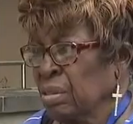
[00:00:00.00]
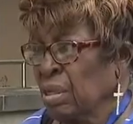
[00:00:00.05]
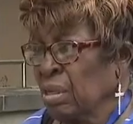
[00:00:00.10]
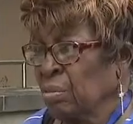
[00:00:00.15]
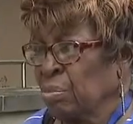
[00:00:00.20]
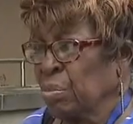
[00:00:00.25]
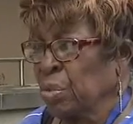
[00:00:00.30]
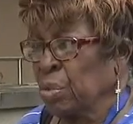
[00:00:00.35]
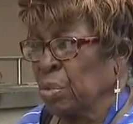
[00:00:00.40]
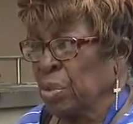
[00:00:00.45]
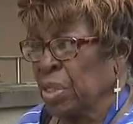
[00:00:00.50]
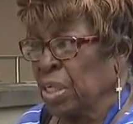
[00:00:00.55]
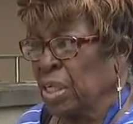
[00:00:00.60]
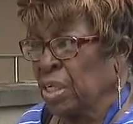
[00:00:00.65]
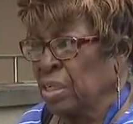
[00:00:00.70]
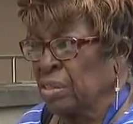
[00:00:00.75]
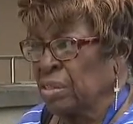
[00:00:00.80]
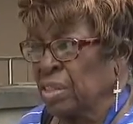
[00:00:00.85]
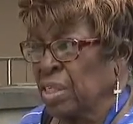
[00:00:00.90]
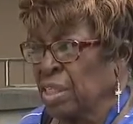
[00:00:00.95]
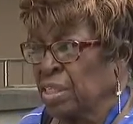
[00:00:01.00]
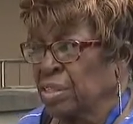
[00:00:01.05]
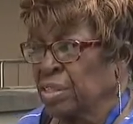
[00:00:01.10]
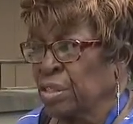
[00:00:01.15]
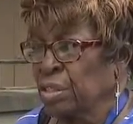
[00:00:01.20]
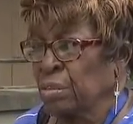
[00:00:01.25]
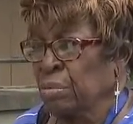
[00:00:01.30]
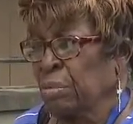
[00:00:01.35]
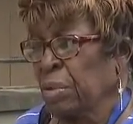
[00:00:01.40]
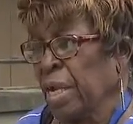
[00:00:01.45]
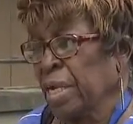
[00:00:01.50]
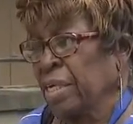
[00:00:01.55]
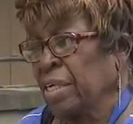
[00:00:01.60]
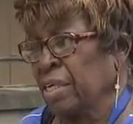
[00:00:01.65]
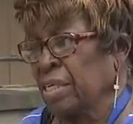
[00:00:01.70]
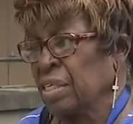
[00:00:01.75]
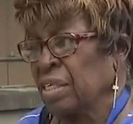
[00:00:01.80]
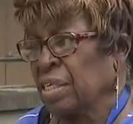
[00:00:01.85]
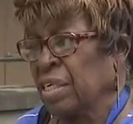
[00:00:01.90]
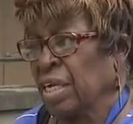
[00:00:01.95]
uh, broke in, they took my
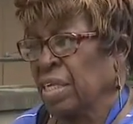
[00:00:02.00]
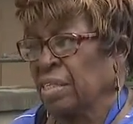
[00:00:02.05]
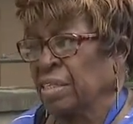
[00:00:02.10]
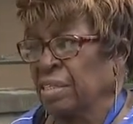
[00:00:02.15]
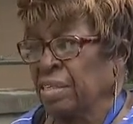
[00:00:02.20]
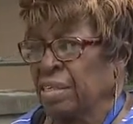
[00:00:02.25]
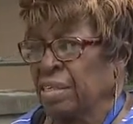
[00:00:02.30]
gun out of